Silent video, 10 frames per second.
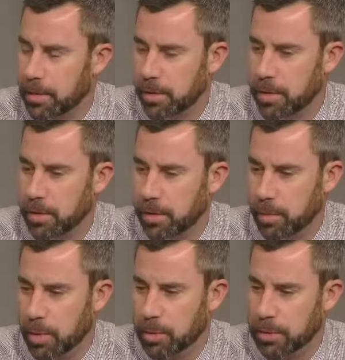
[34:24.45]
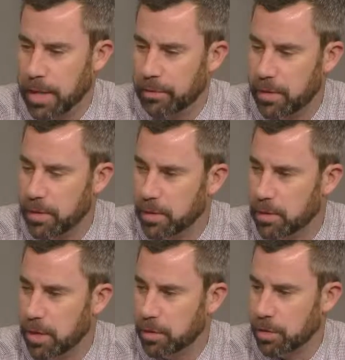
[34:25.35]
It's essential to public safety. It's
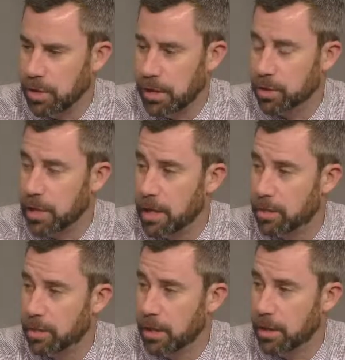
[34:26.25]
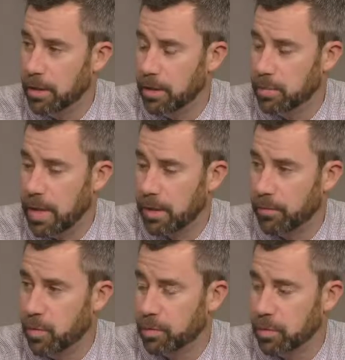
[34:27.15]
essential to education, getting kids back
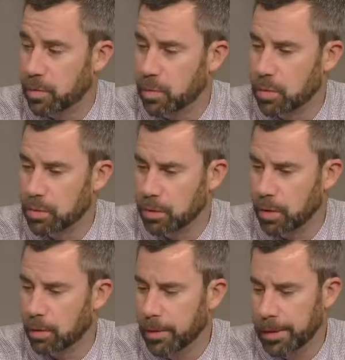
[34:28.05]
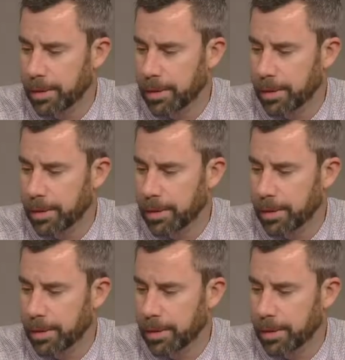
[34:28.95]
and forth to school. So